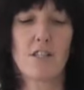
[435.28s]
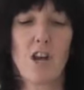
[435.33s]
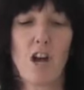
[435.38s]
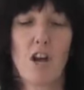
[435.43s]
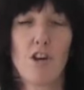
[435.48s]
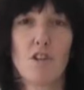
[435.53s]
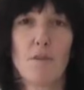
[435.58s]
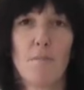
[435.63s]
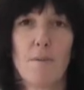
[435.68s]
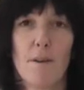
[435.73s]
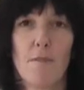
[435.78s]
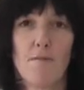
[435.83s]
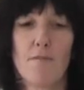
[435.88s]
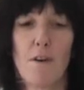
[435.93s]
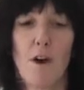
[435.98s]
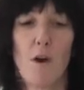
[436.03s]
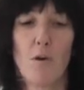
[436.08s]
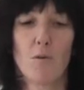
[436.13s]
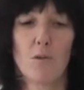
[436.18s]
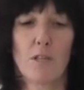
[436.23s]
going to be
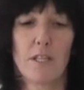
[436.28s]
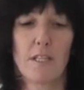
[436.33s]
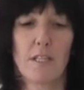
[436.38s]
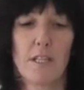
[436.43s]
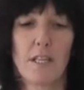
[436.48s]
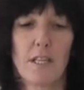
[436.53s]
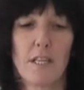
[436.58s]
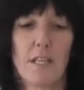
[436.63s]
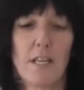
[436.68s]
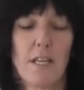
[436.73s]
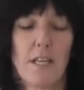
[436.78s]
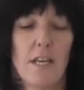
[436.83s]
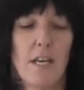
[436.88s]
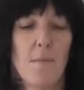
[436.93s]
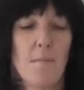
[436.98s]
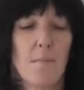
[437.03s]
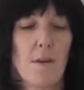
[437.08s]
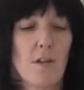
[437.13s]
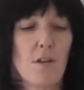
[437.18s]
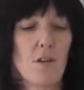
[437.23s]
folded
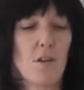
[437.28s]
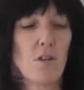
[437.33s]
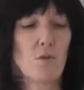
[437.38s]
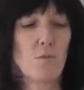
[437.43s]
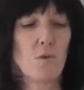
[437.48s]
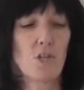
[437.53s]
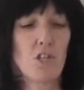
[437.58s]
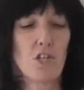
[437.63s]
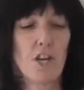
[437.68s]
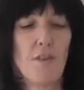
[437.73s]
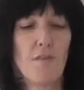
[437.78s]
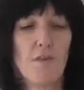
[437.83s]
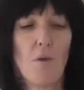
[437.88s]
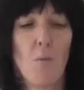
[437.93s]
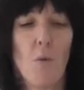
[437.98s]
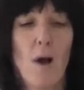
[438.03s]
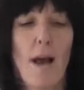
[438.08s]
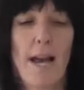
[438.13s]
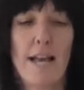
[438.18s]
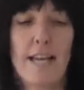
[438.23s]
because whichever
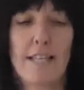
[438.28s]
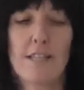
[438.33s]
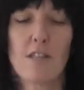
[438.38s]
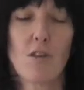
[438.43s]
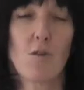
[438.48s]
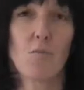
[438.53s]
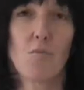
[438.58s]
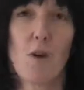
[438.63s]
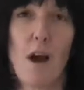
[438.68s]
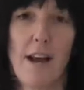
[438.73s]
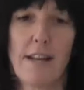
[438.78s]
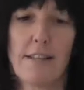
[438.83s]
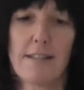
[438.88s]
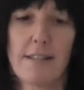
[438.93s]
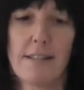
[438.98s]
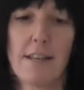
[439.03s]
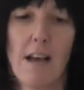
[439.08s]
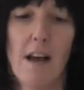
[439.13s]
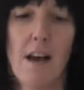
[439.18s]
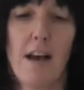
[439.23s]
way is the right
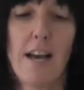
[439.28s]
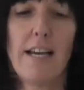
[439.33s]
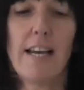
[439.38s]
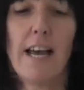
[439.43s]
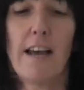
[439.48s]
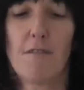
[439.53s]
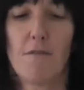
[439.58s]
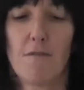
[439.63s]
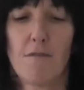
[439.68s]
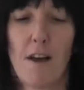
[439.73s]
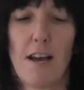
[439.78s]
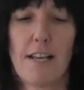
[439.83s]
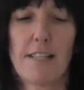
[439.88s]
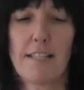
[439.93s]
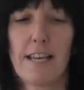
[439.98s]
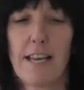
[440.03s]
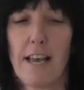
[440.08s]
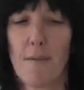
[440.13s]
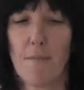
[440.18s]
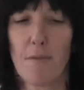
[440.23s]
side and
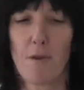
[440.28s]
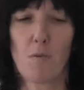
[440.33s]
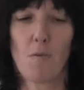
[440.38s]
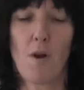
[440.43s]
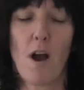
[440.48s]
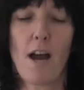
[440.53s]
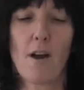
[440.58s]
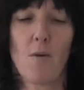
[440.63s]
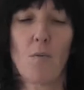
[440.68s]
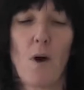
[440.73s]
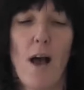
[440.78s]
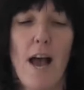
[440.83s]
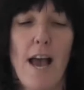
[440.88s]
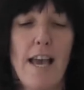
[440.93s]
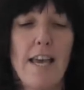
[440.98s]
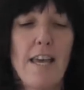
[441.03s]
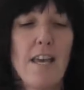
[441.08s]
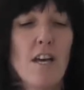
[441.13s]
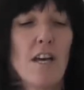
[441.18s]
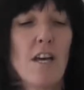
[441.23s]
facing up the right
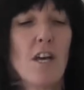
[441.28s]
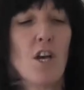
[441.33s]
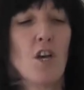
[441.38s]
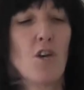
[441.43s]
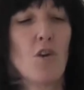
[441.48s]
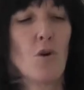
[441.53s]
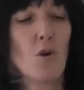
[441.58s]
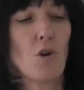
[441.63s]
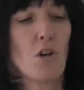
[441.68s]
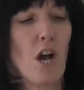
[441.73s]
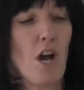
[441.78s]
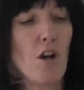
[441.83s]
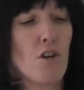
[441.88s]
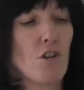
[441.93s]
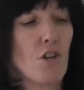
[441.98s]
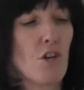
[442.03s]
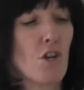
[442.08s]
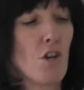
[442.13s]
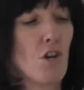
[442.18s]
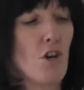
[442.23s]
way you're going
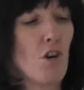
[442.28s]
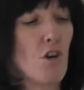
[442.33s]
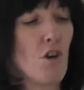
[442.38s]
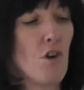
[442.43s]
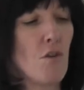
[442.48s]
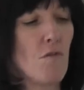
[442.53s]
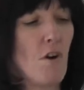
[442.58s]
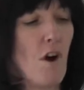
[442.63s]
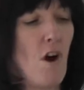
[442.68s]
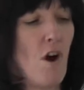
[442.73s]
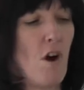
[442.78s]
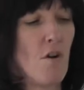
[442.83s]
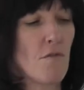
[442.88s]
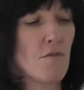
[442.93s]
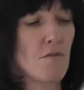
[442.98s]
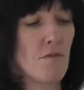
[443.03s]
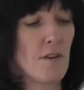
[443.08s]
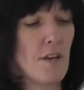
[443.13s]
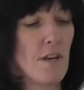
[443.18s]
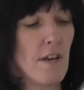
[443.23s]
to curve
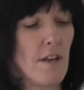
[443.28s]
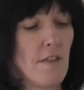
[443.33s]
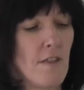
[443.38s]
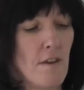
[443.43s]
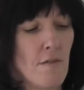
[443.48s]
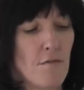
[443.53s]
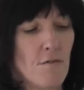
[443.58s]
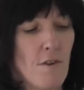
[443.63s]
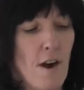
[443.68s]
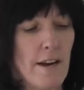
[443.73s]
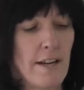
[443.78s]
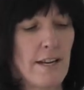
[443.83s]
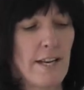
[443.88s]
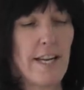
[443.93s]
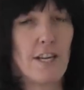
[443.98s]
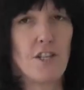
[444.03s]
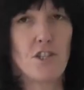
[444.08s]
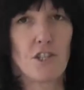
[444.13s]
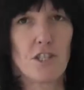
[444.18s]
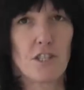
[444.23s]
off the front
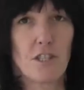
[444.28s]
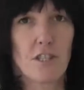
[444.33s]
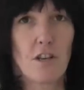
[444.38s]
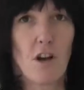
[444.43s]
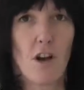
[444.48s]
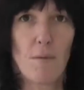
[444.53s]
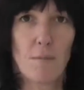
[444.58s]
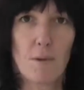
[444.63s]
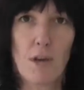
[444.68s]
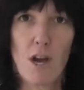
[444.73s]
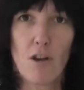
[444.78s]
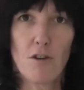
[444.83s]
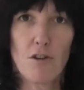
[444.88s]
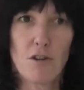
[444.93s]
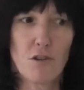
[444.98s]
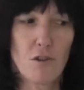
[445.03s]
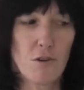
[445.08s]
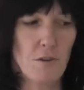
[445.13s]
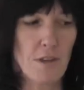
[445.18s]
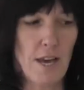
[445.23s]
edges so I'm going
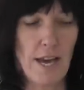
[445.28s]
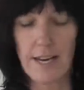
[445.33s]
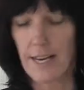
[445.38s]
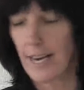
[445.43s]
to do that